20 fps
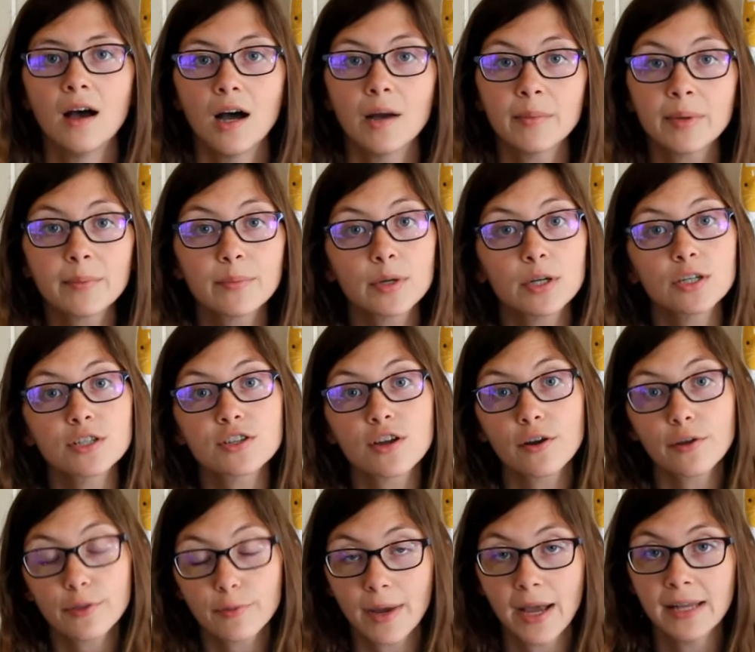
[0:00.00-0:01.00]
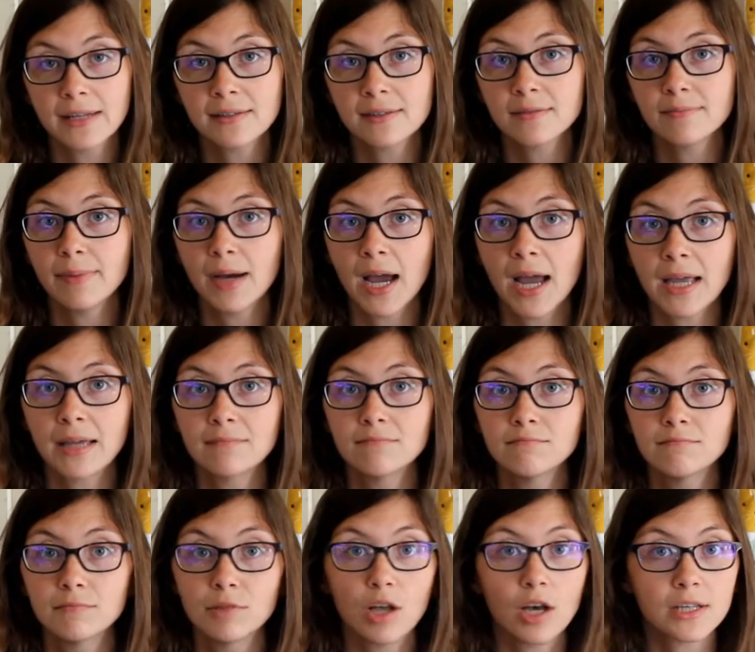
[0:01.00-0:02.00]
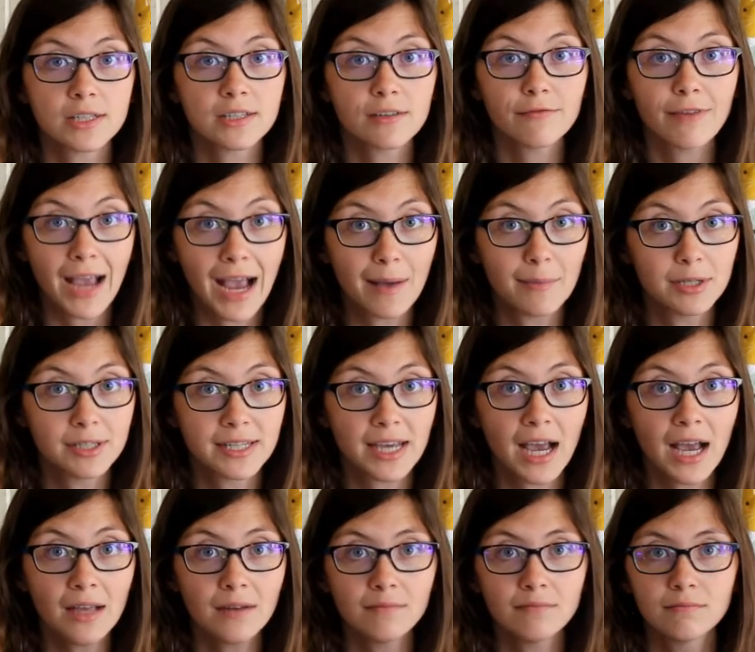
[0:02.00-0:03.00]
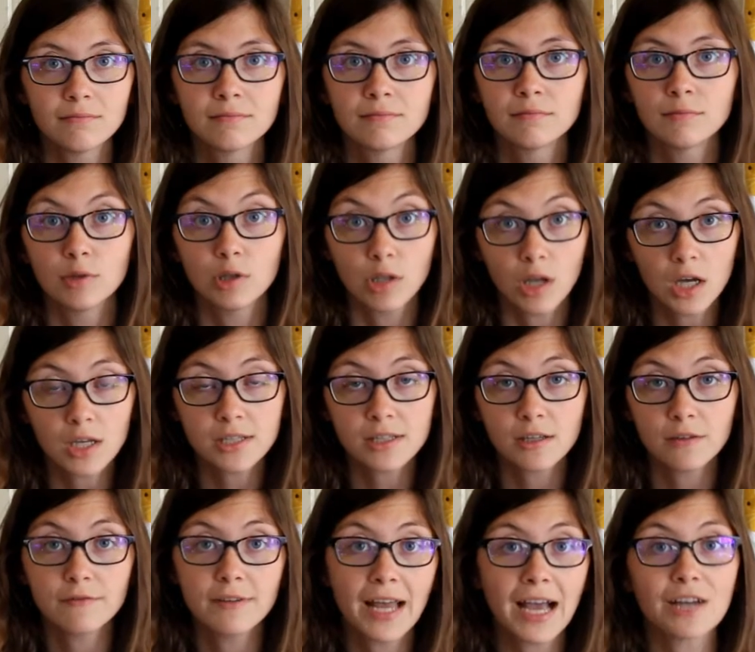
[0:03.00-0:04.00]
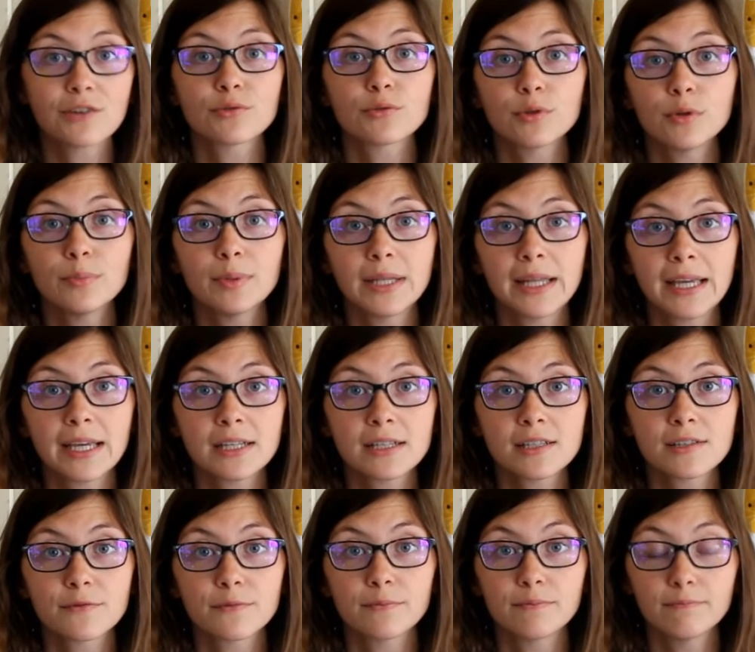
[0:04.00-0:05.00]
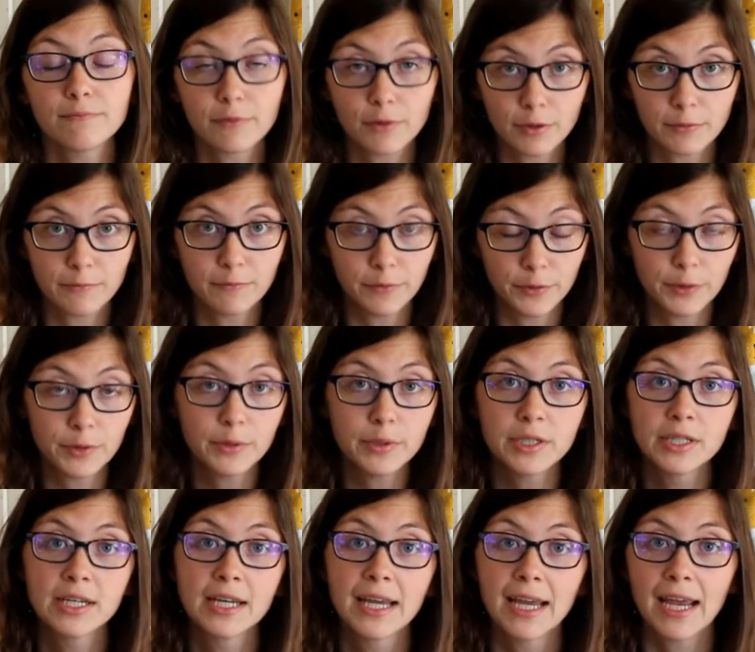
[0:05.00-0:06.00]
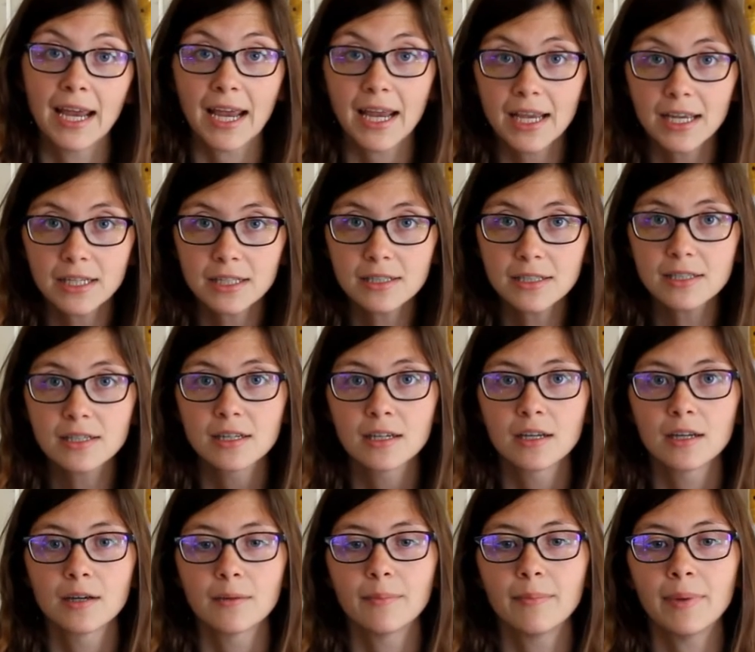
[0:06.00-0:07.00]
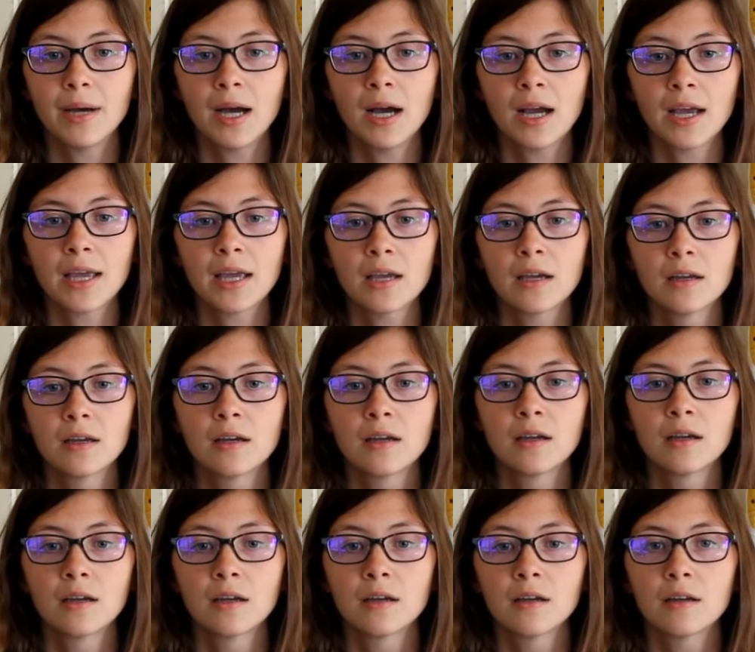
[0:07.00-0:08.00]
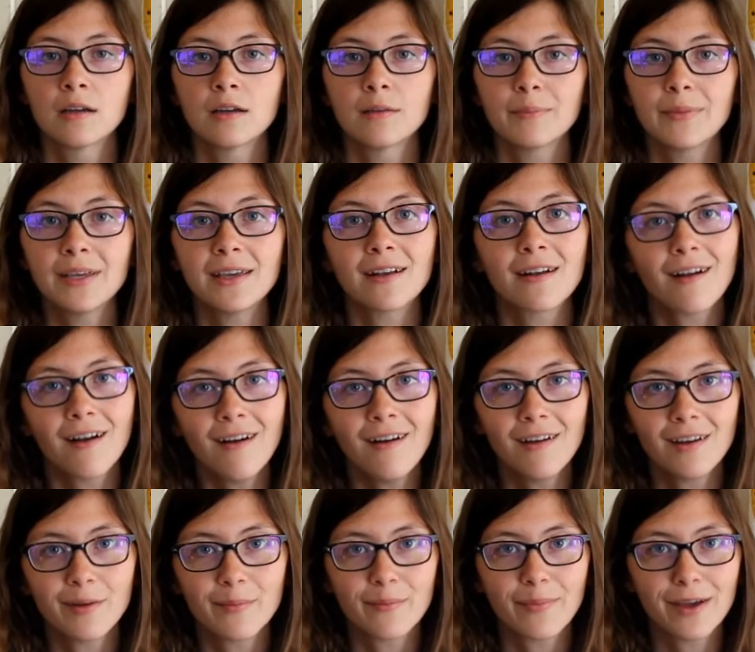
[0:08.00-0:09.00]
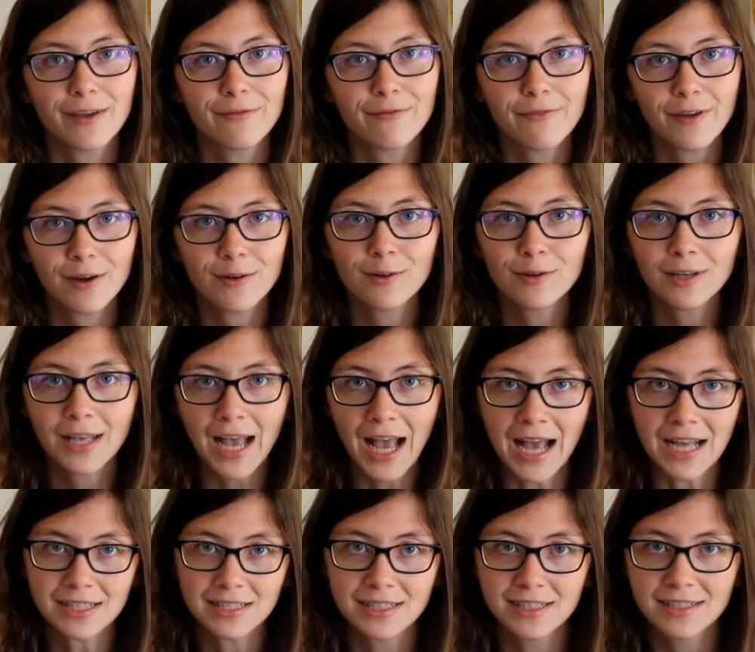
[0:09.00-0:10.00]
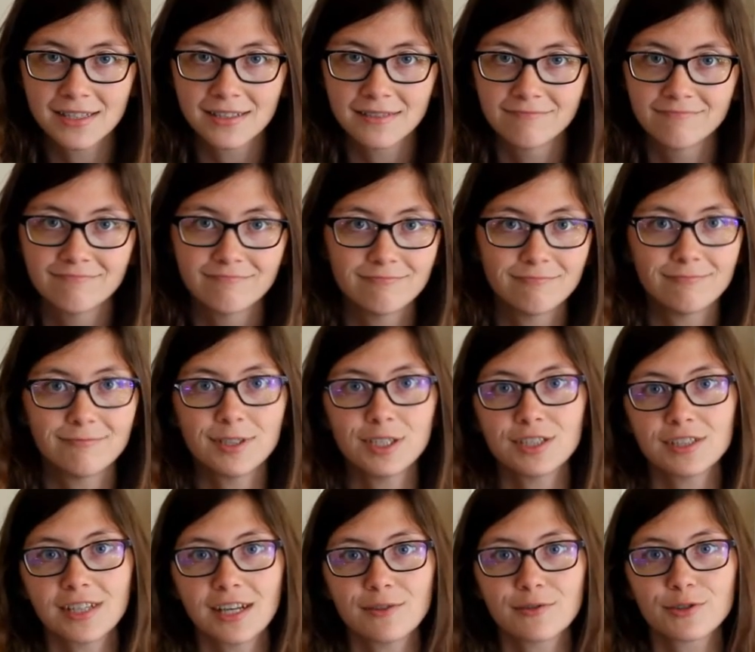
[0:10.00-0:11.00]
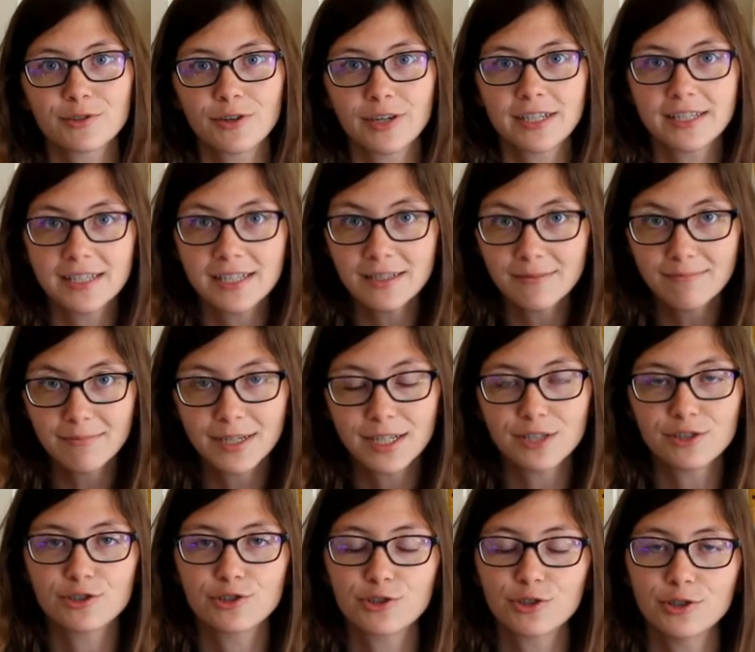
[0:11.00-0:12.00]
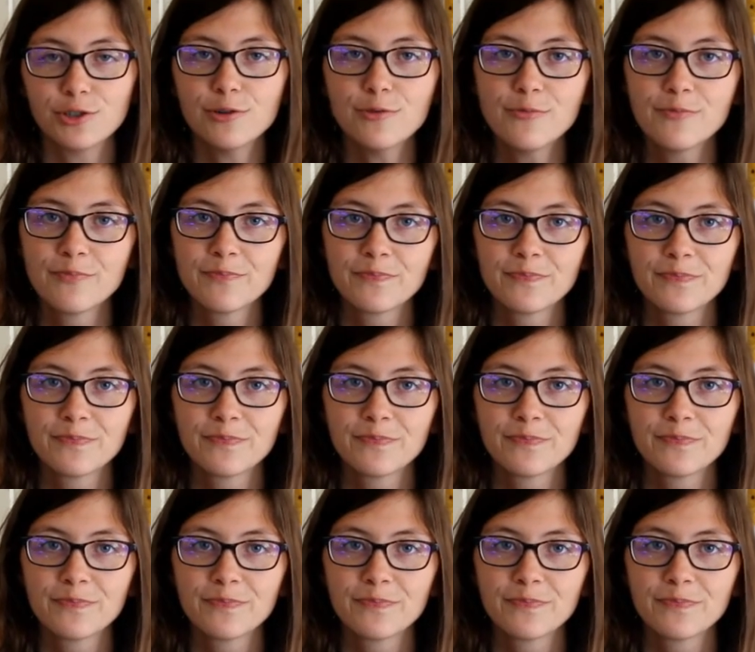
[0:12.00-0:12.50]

Hummingbirds are threatened by loss of habitat, loss of natural plants for food, and by being caught by feral cats, which sounds crazy, but is true.